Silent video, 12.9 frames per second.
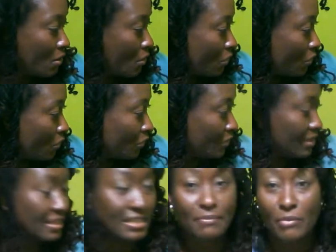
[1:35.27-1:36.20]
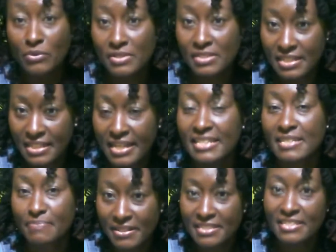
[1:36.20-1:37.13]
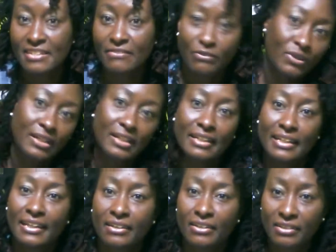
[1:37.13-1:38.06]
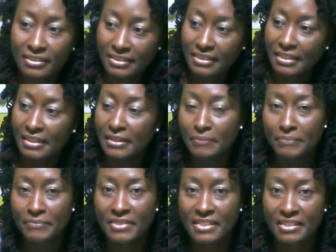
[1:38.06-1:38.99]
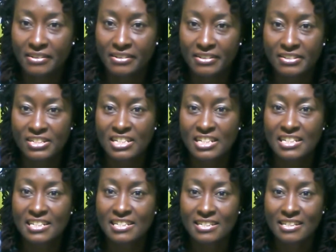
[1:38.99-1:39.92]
or the expensive one like the arches,